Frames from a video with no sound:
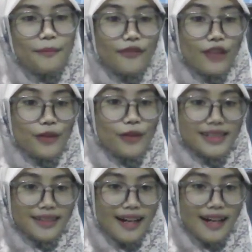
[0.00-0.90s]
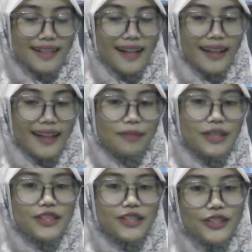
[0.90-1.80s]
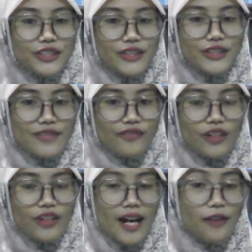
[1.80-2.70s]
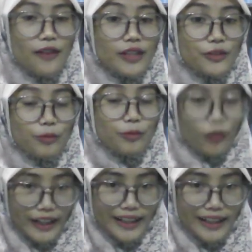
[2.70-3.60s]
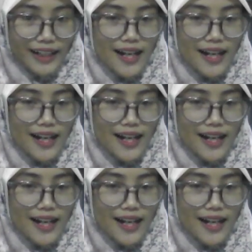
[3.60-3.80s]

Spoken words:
Before we start, let me introduce for our group work